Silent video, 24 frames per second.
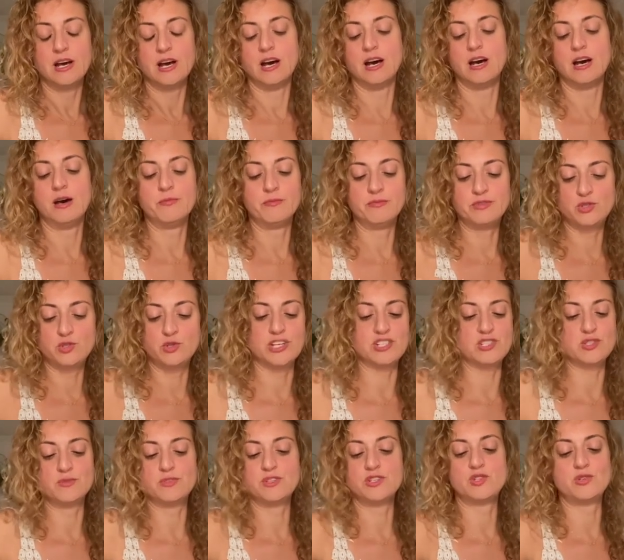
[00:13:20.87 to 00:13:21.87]
Um,
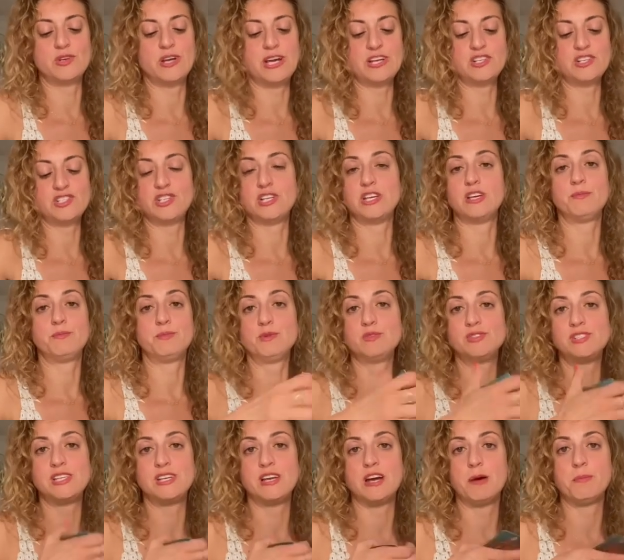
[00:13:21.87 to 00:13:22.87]
treasure in a trash heap. You
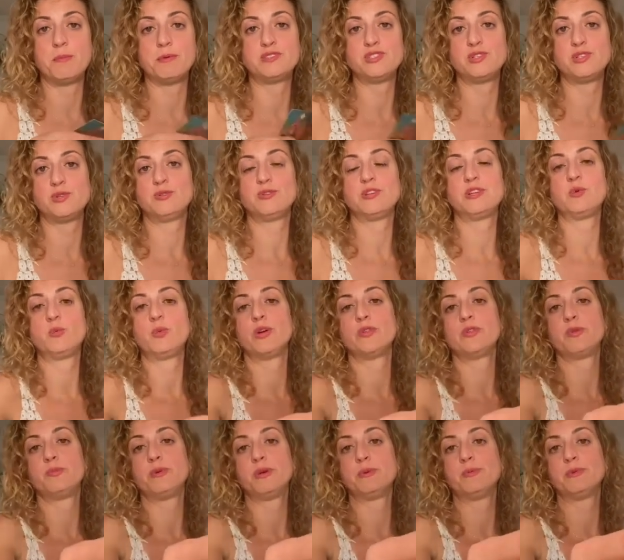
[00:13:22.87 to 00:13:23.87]
see opportunity where
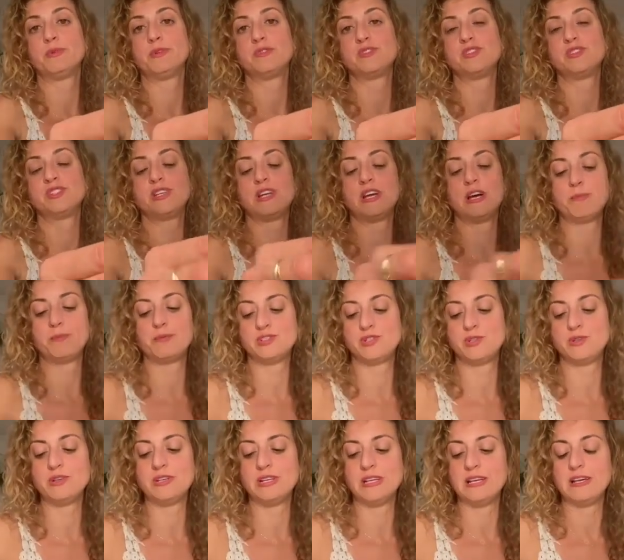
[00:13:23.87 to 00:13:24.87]
other people don't see
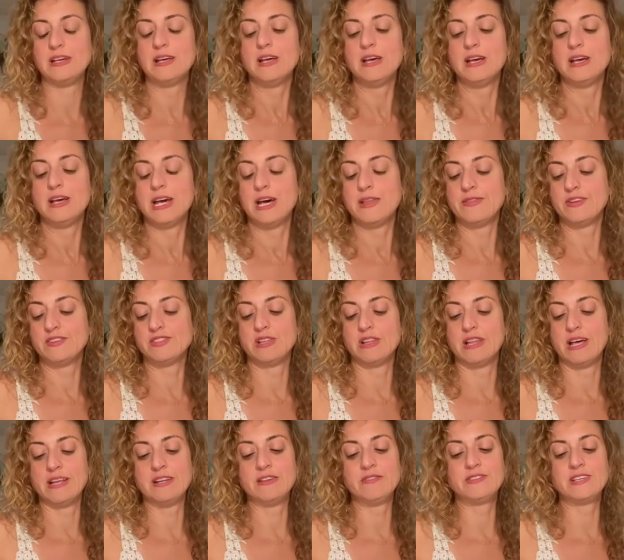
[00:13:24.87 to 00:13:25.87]
opportunity. And there's a
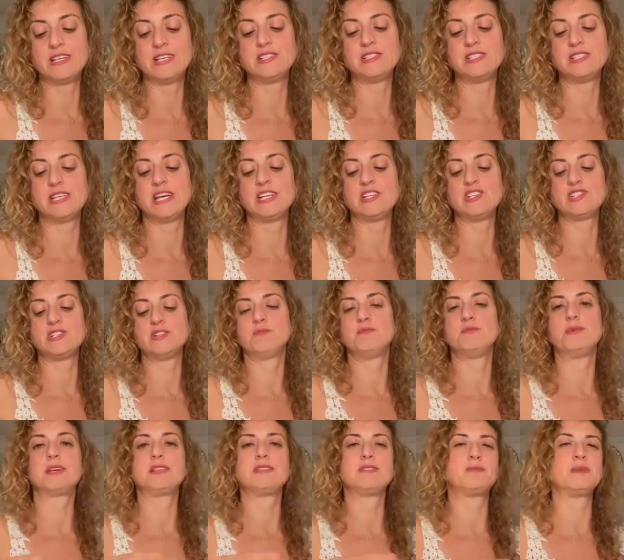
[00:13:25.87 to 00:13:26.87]
lot of
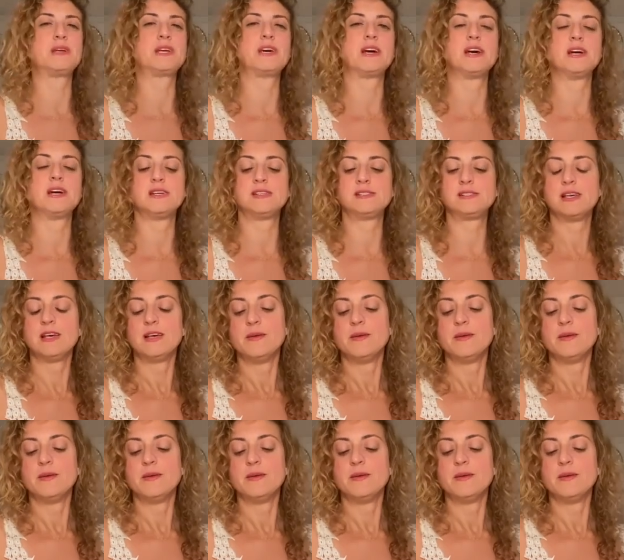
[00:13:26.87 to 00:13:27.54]
contention be because,